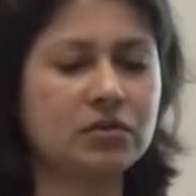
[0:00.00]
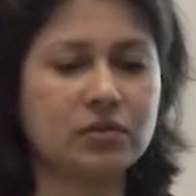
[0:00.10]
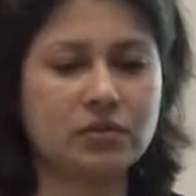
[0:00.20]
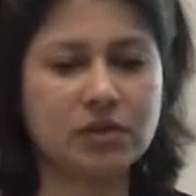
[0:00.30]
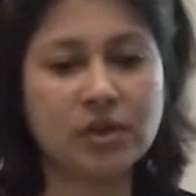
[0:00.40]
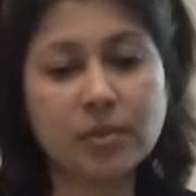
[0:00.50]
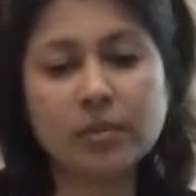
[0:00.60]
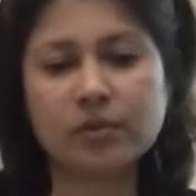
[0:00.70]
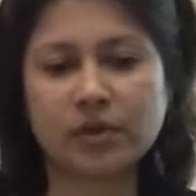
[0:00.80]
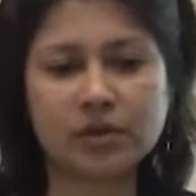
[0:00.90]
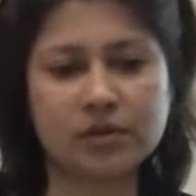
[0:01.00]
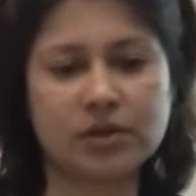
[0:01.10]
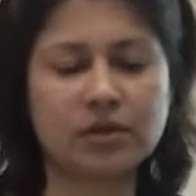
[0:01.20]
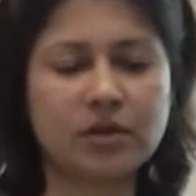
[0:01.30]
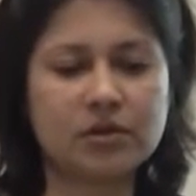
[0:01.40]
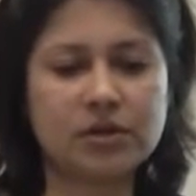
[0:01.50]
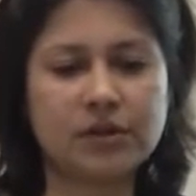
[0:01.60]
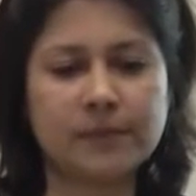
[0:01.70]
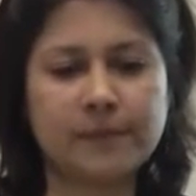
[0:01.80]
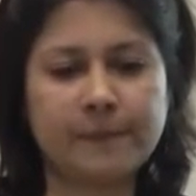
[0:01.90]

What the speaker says: to keep up with all the technology.